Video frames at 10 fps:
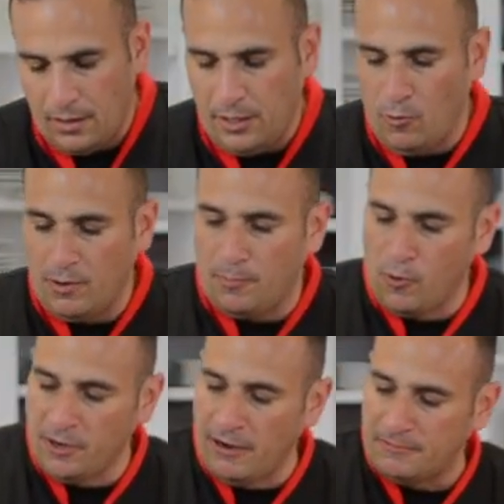You want to
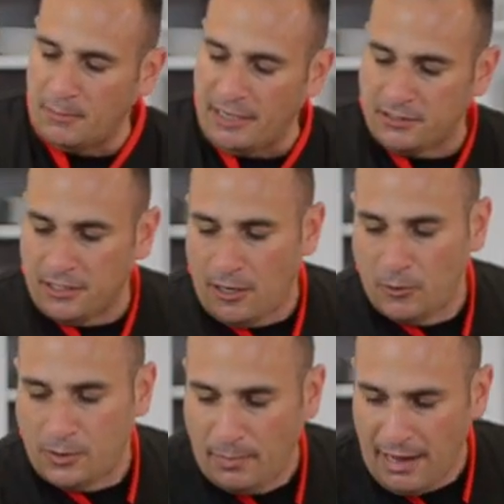pour enough to basically
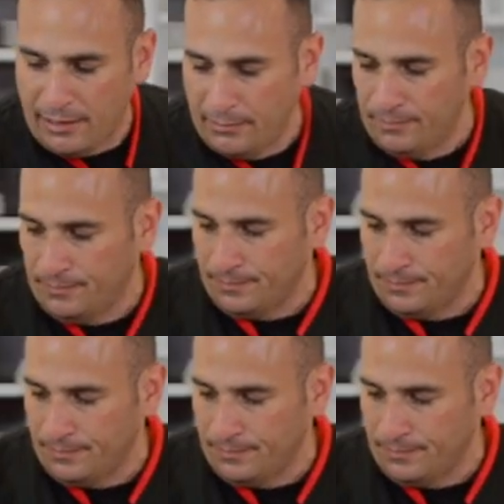coat the bottom,